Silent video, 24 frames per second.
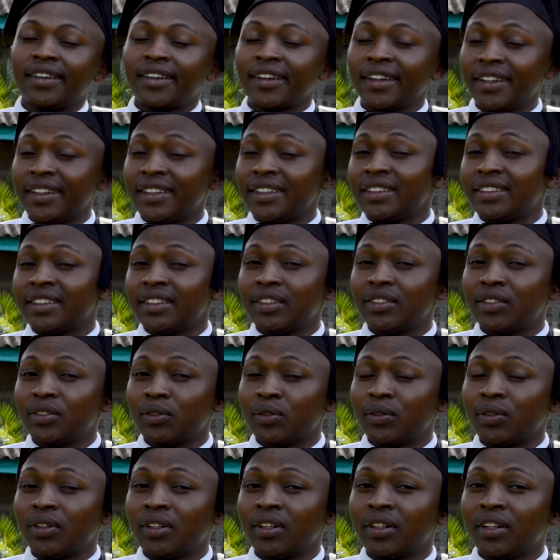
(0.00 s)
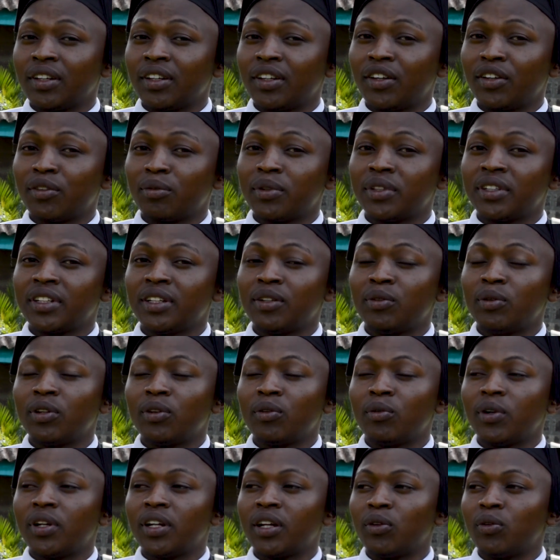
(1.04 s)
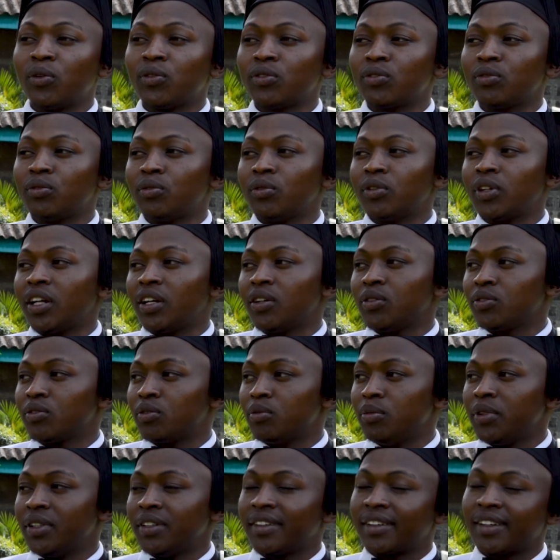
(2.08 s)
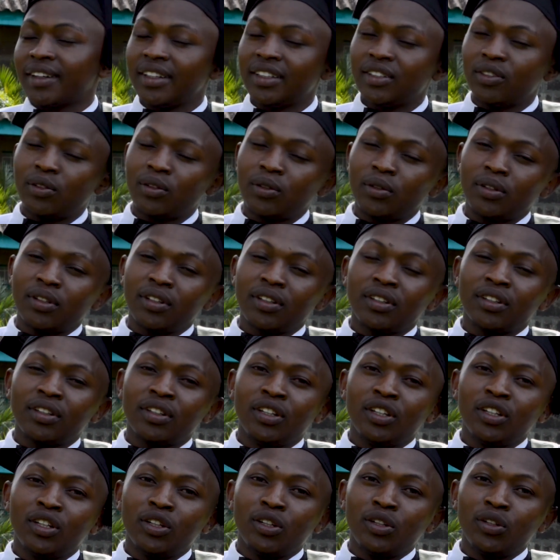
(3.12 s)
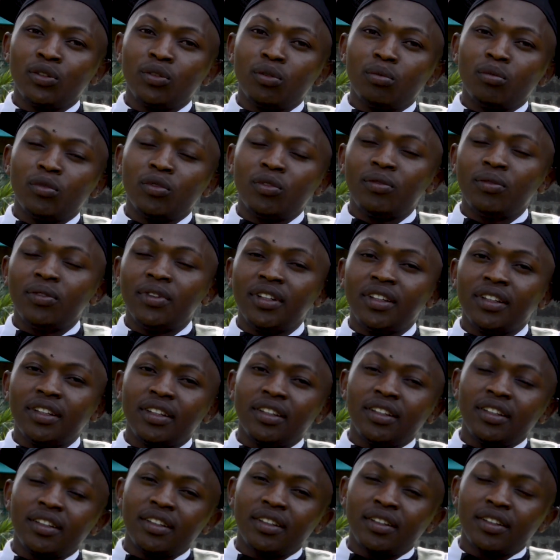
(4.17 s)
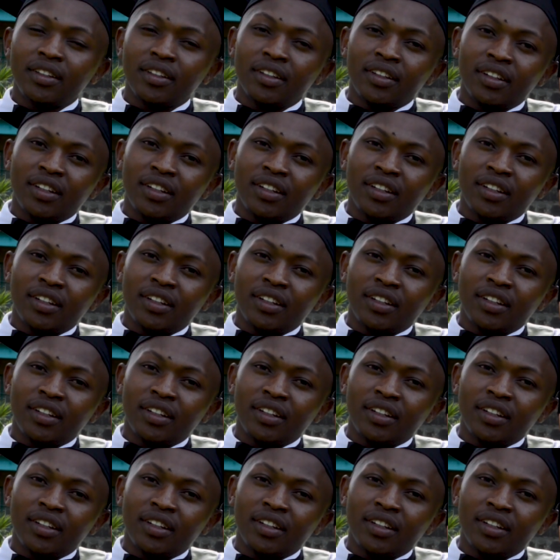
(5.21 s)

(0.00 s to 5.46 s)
rainy season, especially when I used to be rained on to move the